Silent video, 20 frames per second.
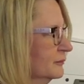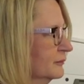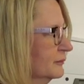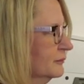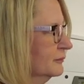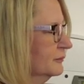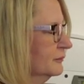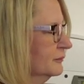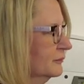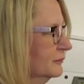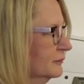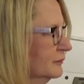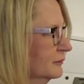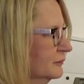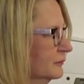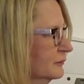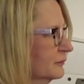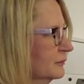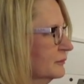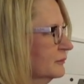
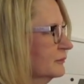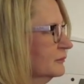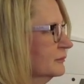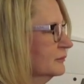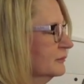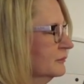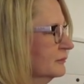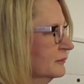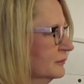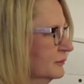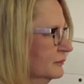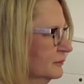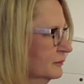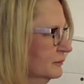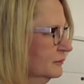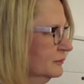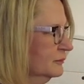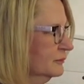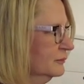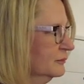
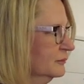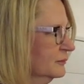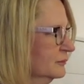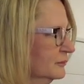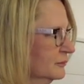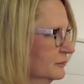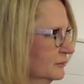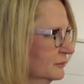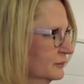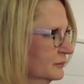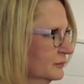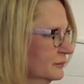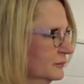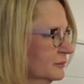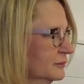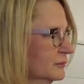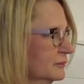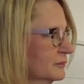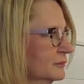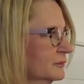
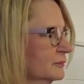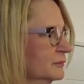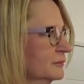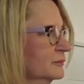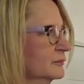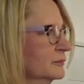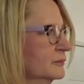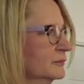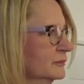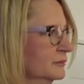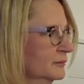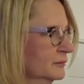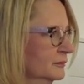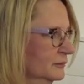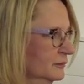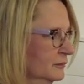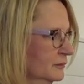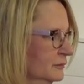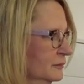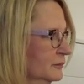
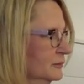(not speaking)